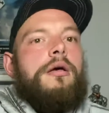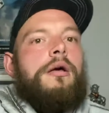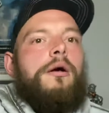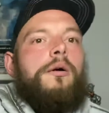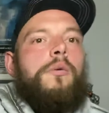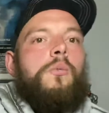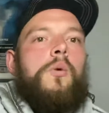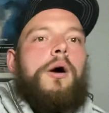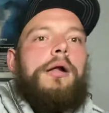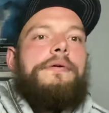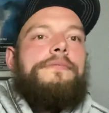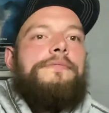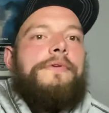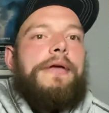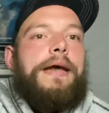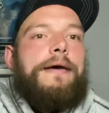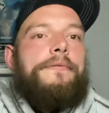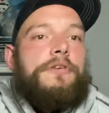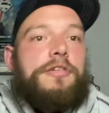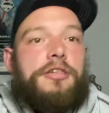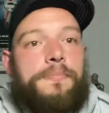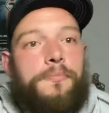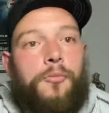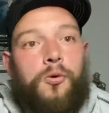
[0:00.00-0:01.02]
Well, if you have a
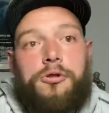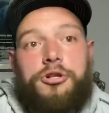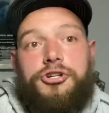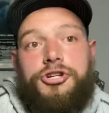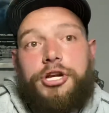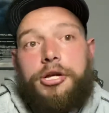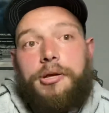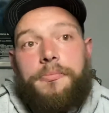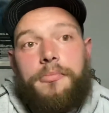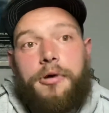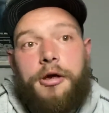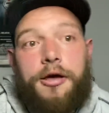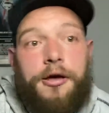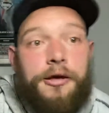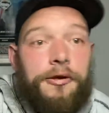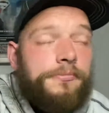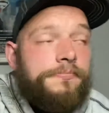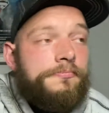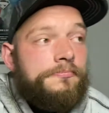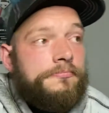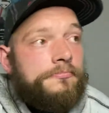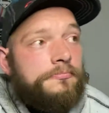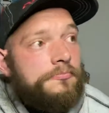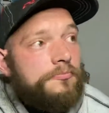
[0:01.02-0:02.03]
small gym,
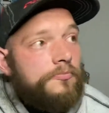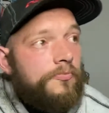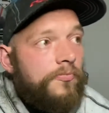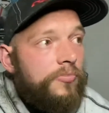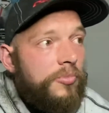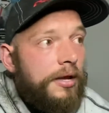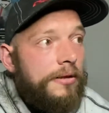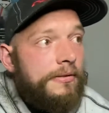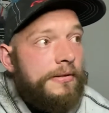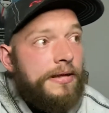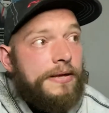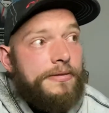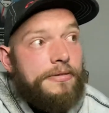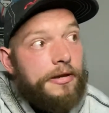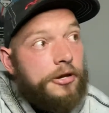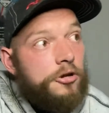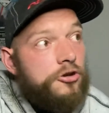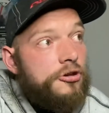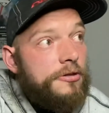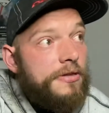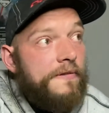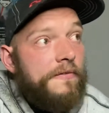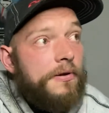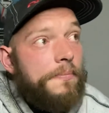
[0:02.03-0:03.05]
let's say you
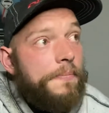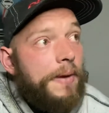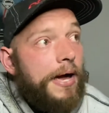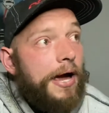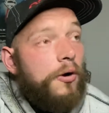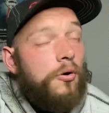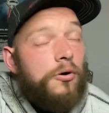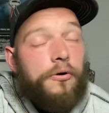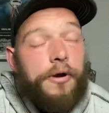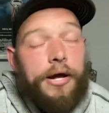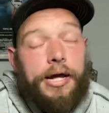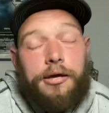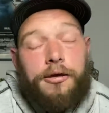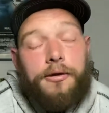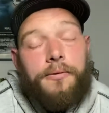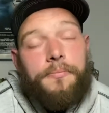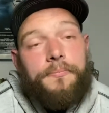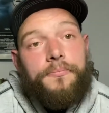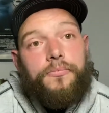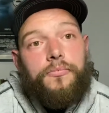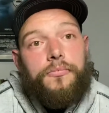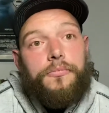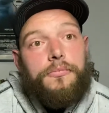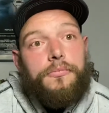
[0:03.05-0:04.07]
just have a power rack,
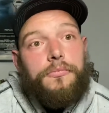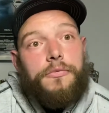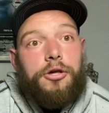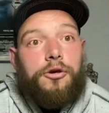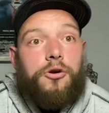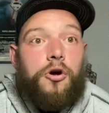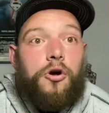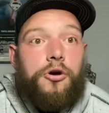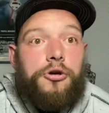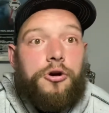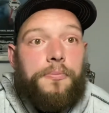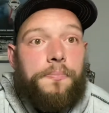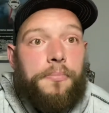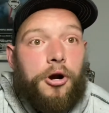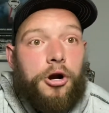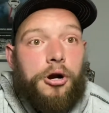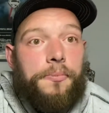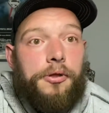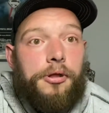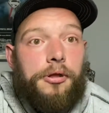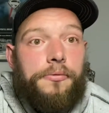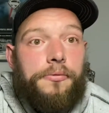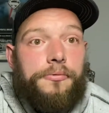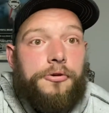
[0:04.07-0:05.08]
you got your
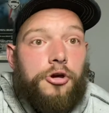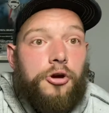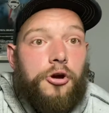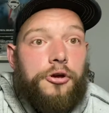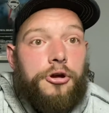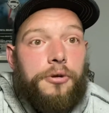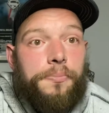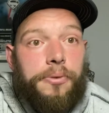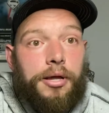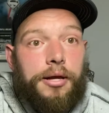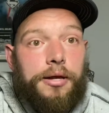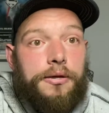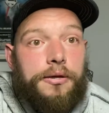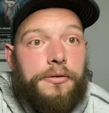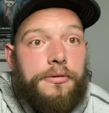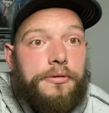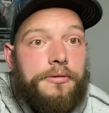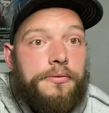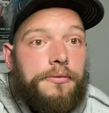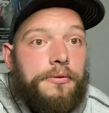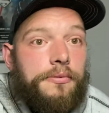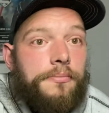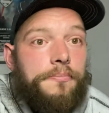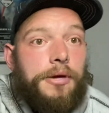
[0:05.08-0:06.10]
barbell, you got your
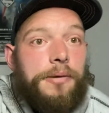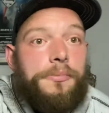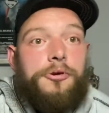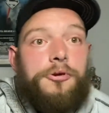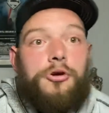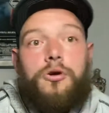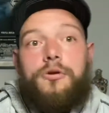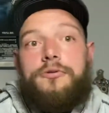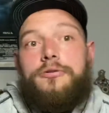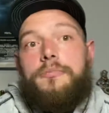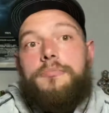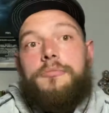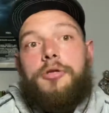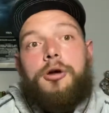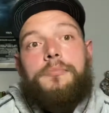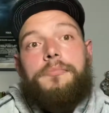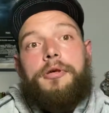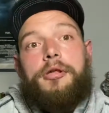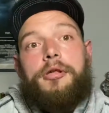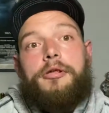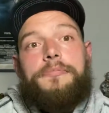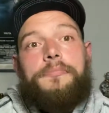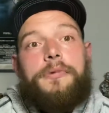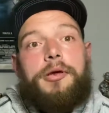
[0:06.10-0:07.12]
plates, maybe you got some
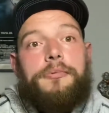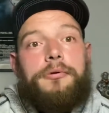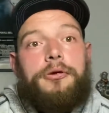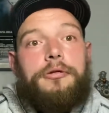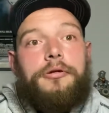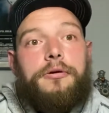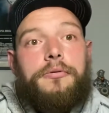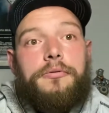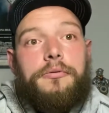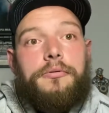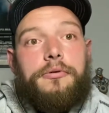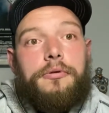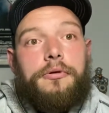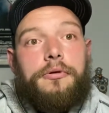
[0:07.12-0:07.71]
dumbbells, maybe you don't.